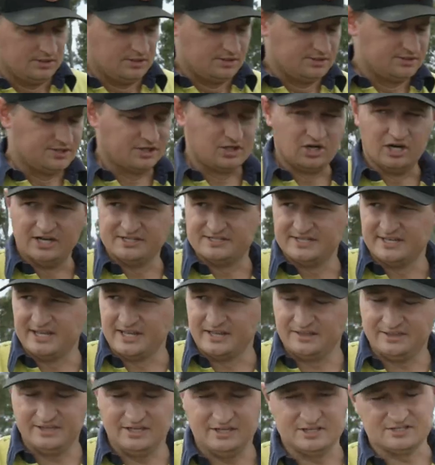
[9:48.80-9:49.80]
So guys,
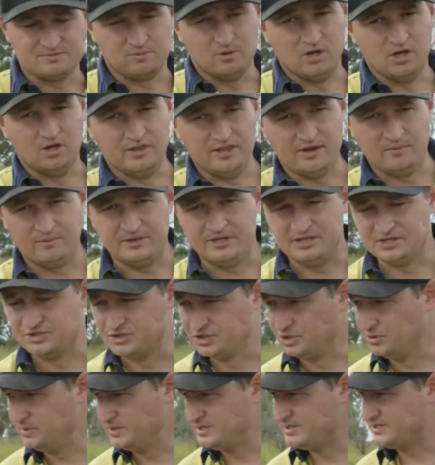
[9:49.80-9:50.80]
another thing as well that we can
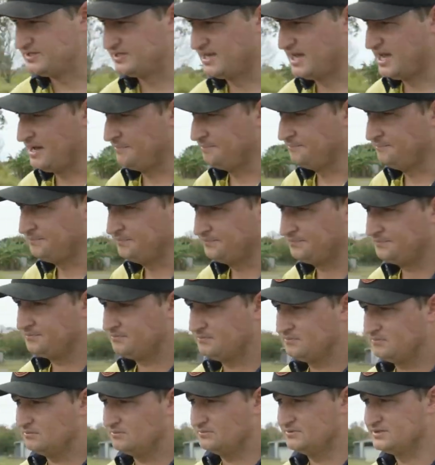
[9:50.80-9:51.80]
do is
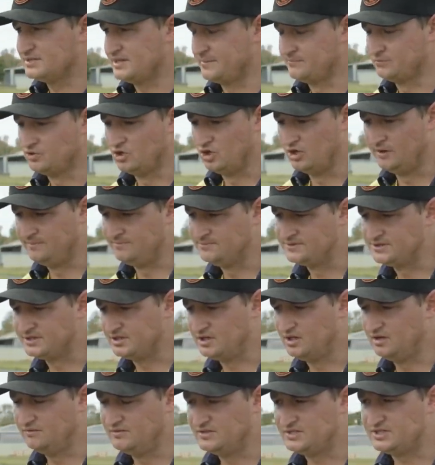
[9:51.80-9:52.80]
sometimes
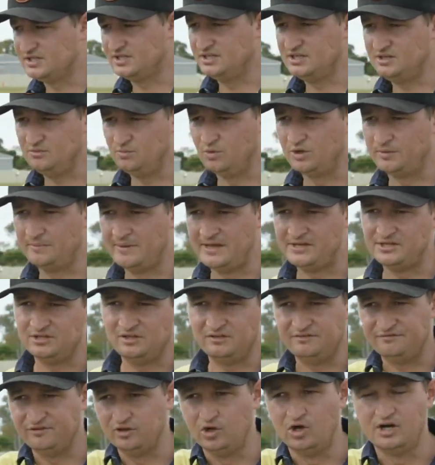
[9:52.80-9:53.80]
obviously you want to
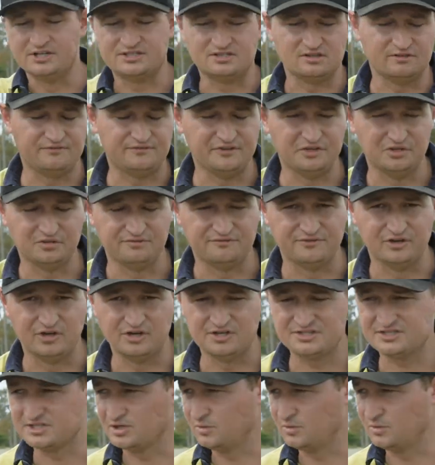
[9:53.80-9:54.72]
manually fly to the field first.